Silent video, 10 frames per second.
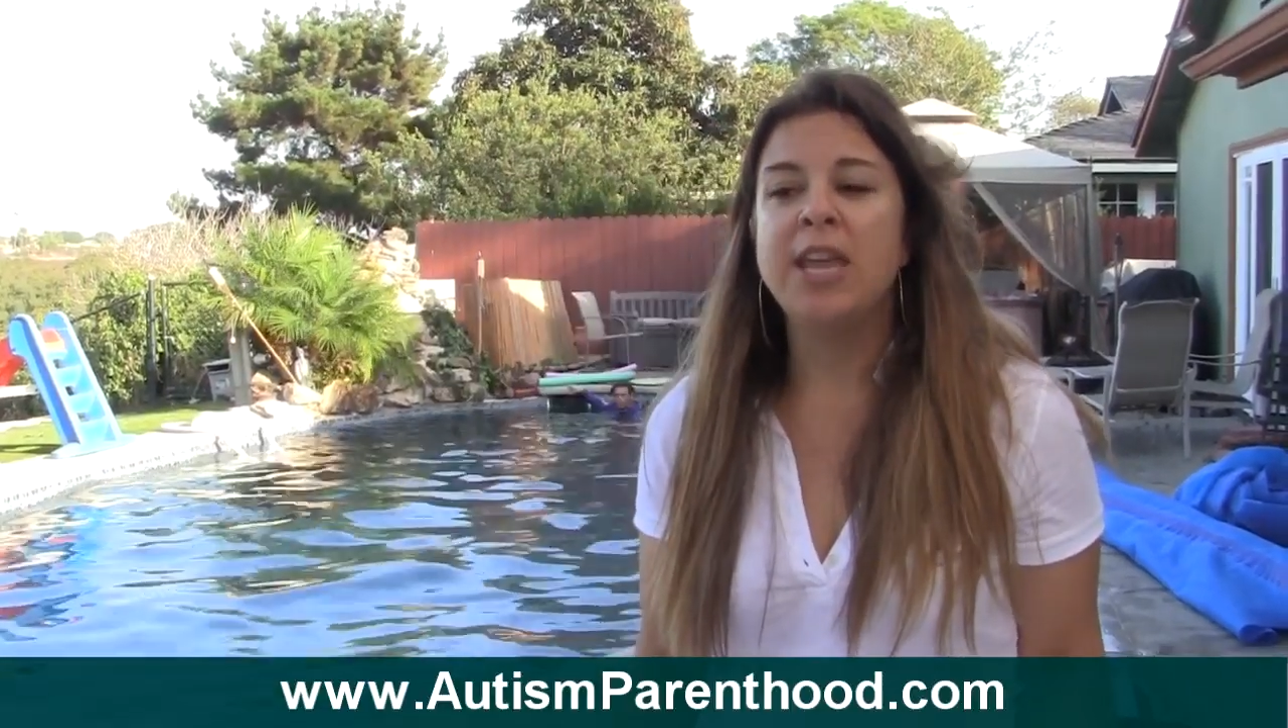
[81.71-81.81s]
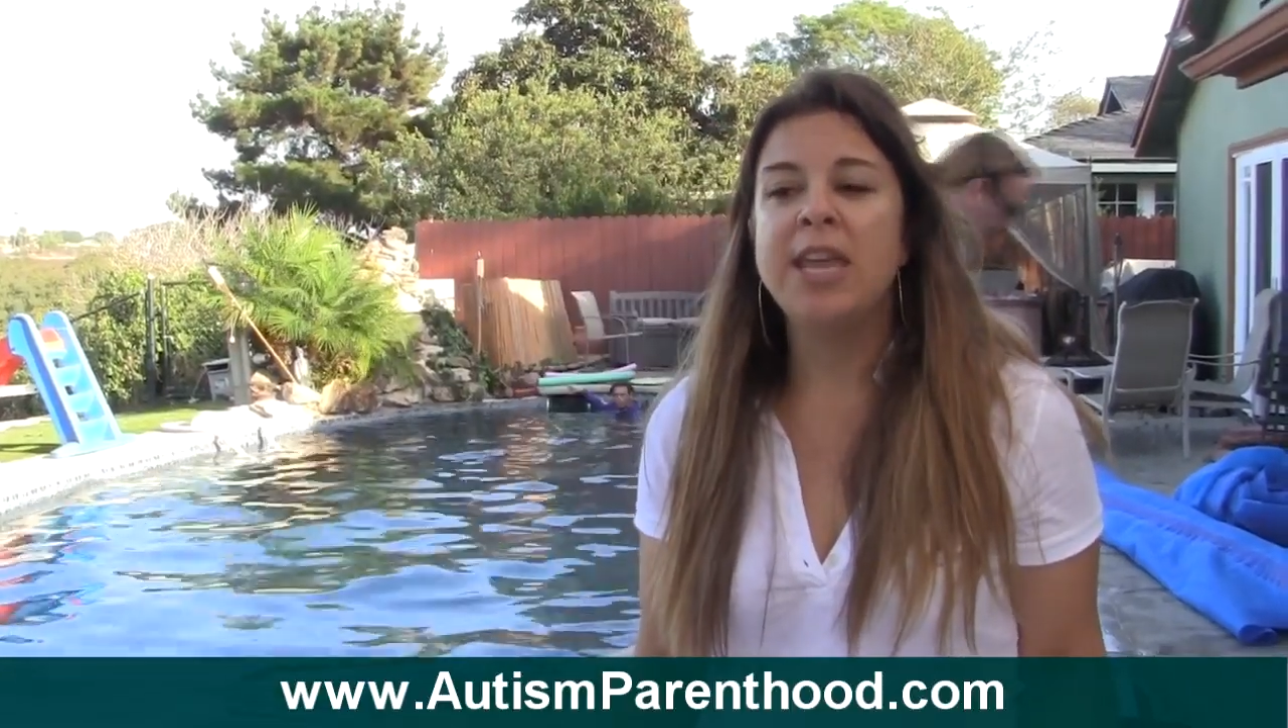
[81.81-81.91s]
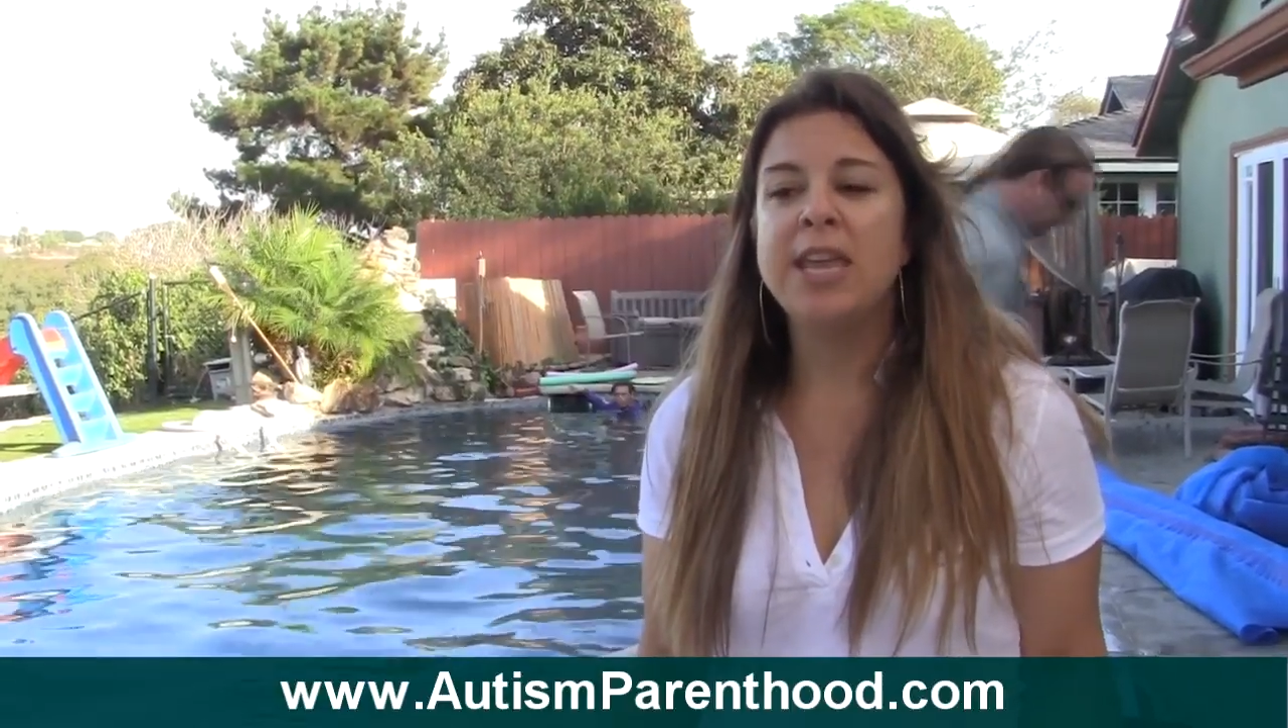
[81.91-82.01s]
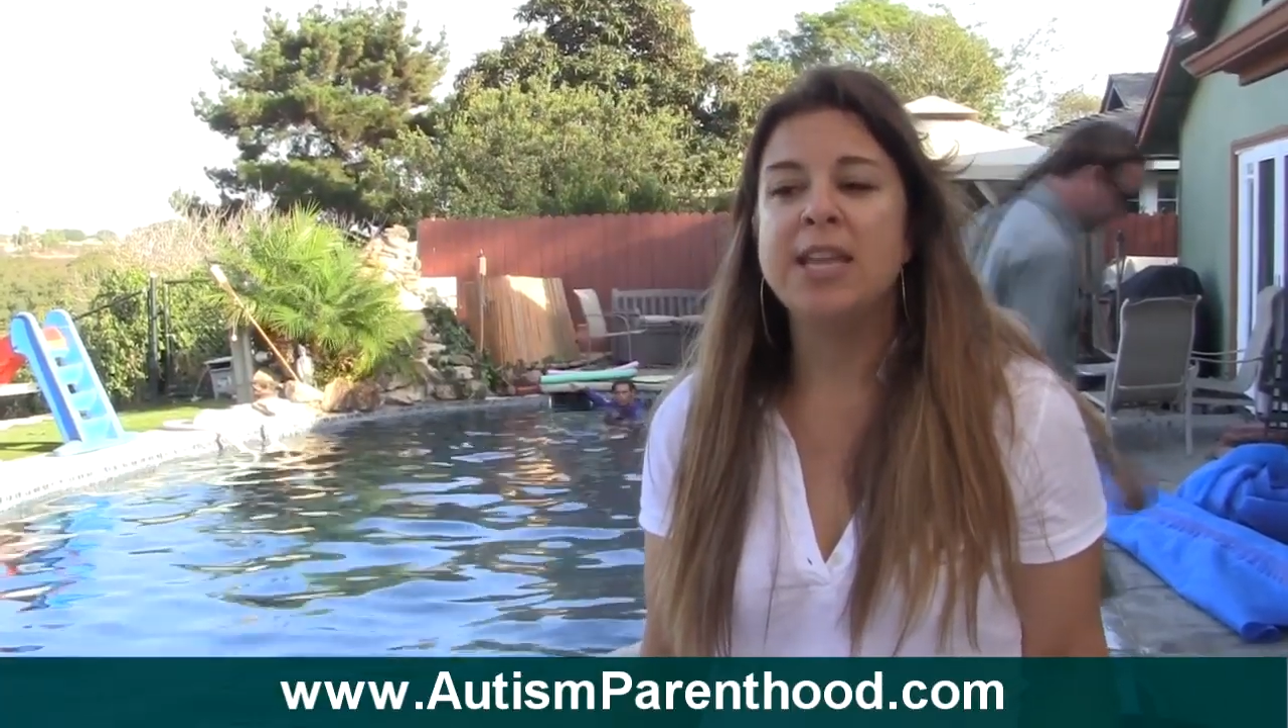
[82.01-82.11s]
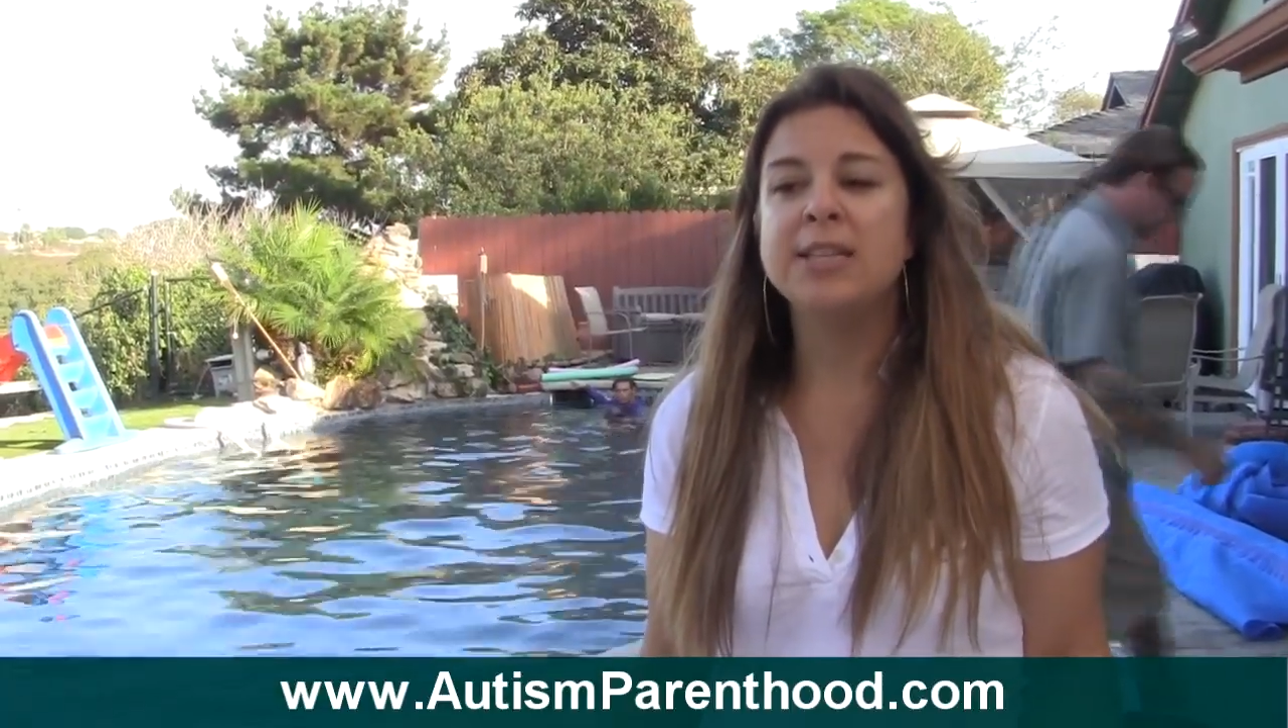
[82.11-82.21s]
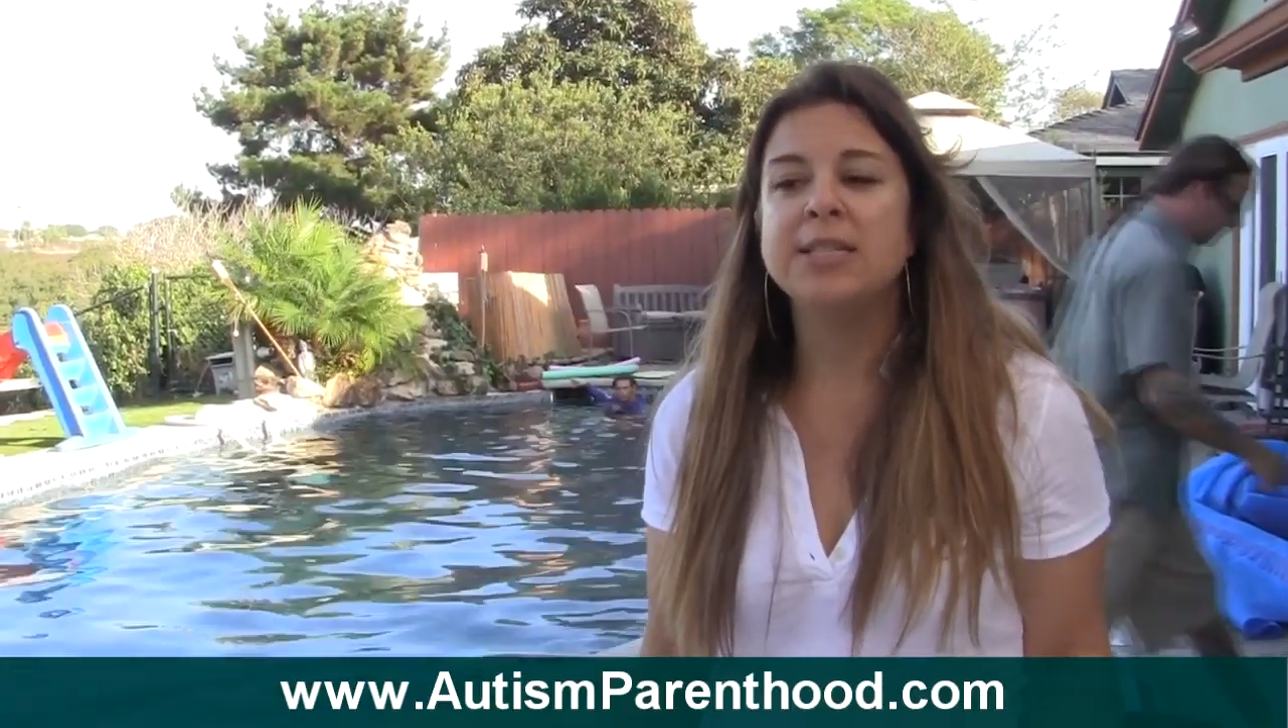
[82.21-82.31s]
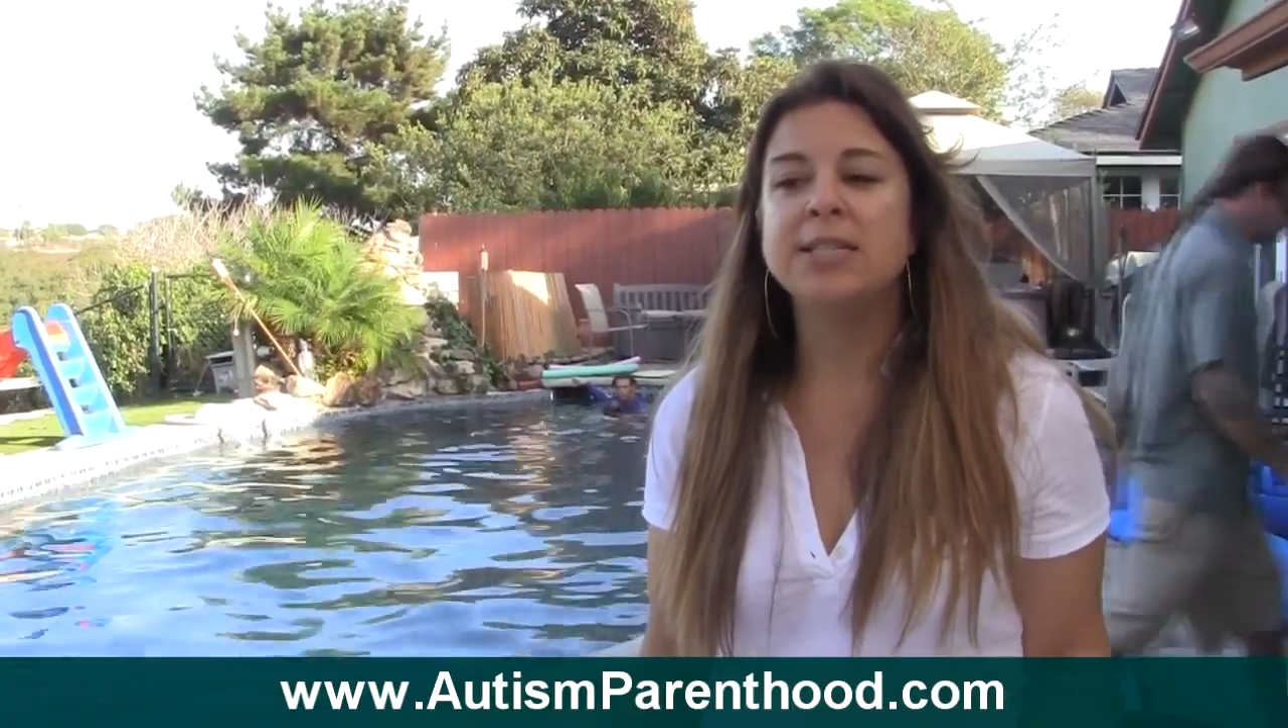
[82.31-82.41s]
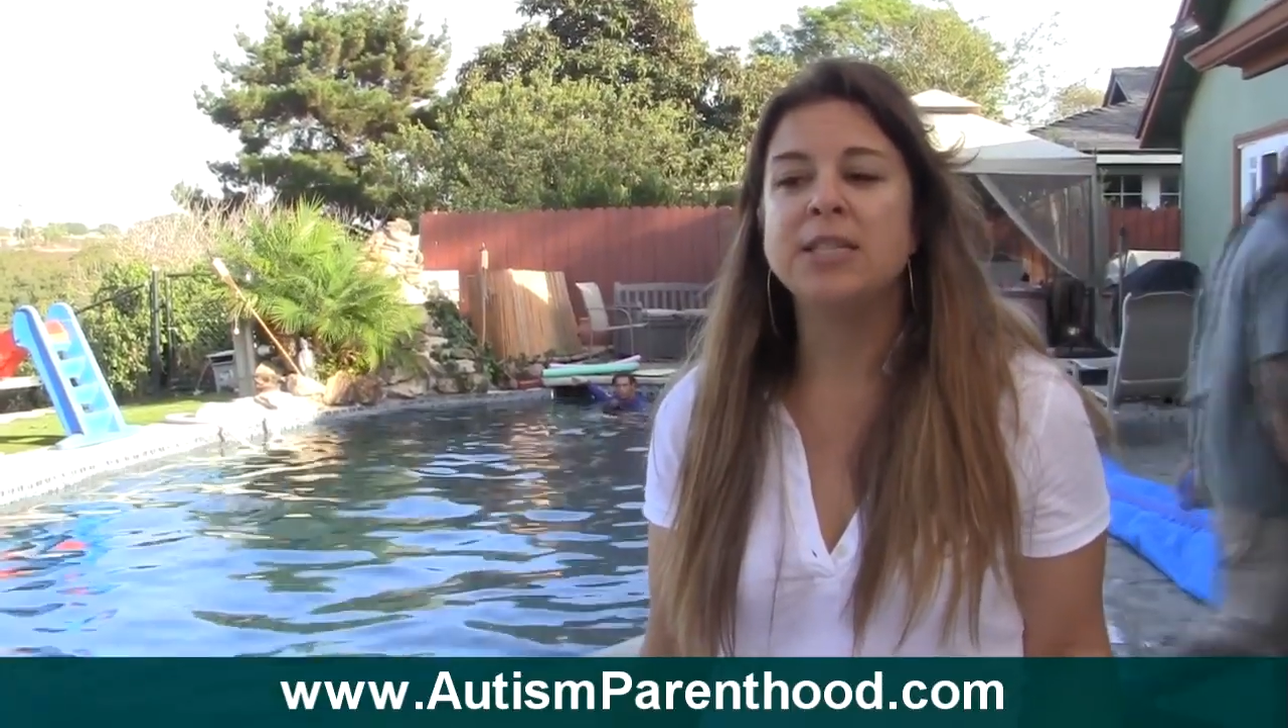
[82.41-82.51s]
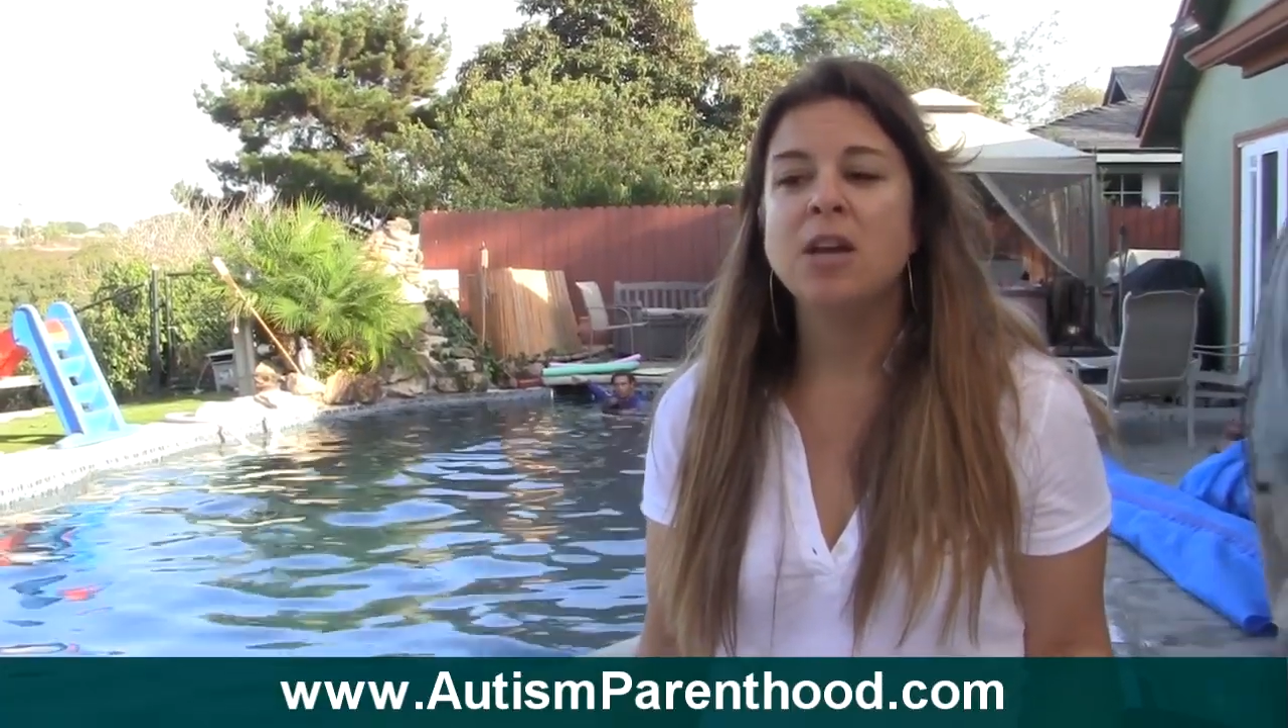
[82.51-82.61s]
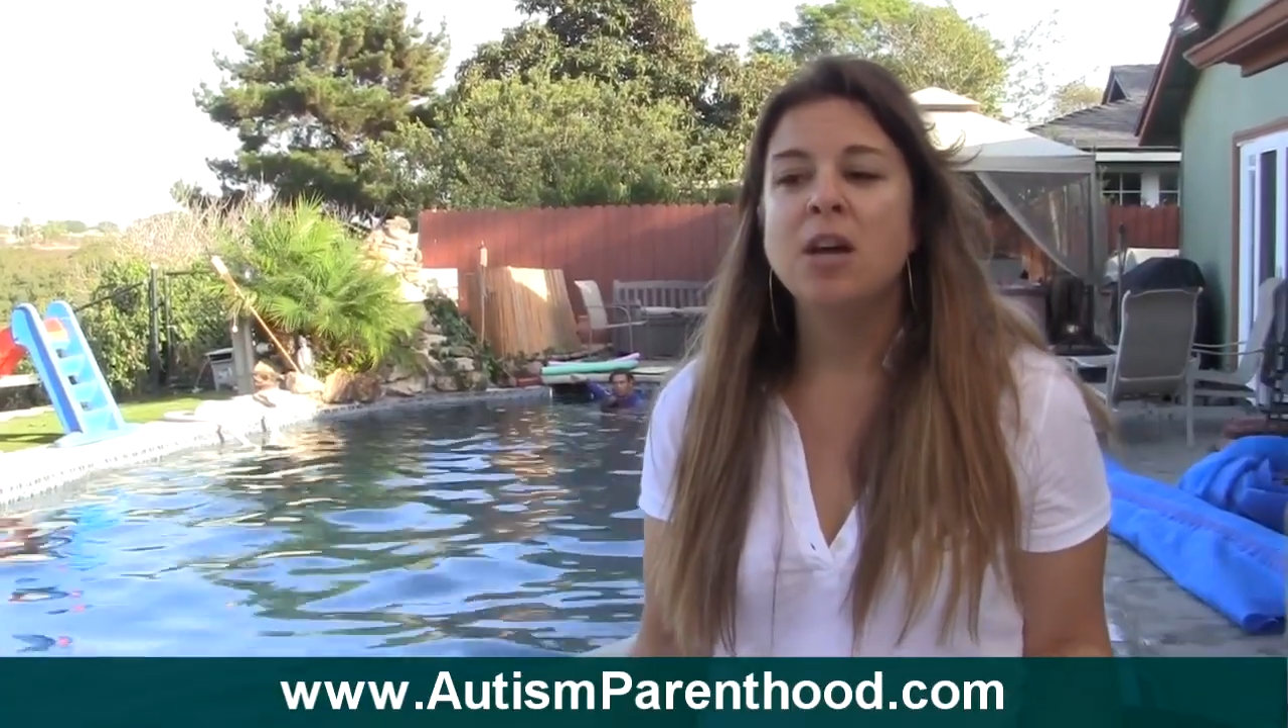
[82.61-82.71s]

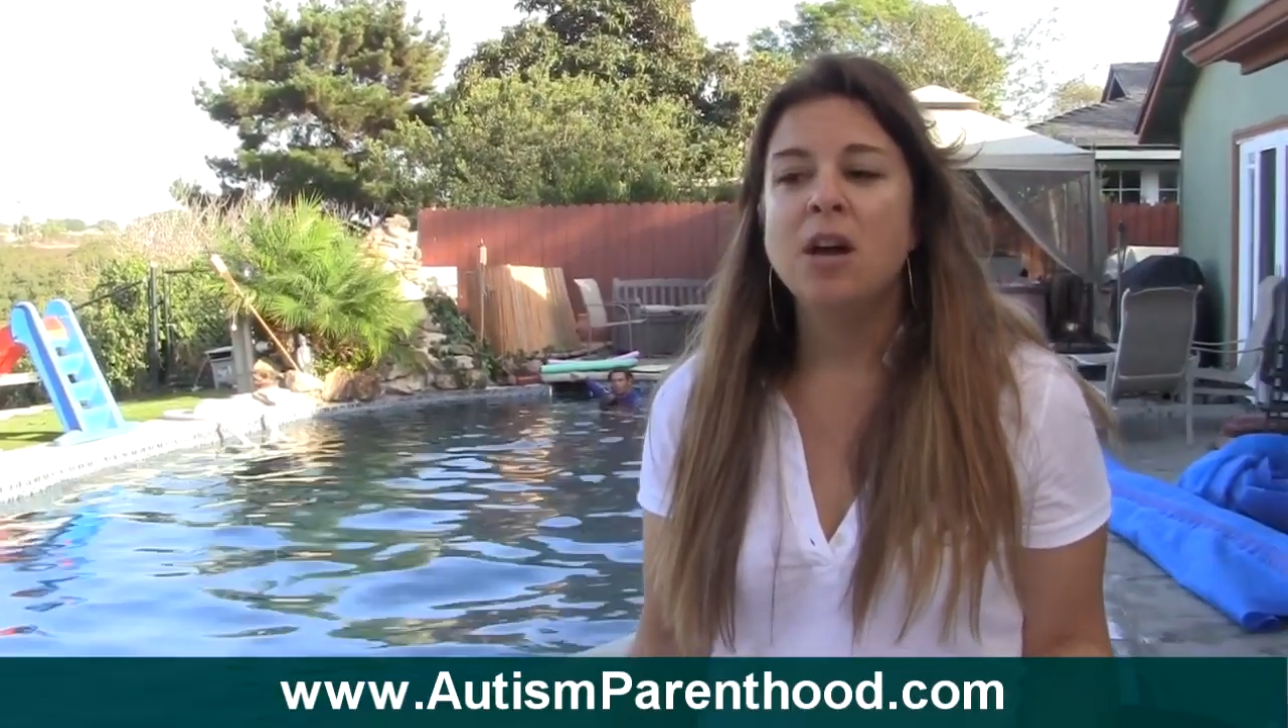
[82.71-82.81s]
his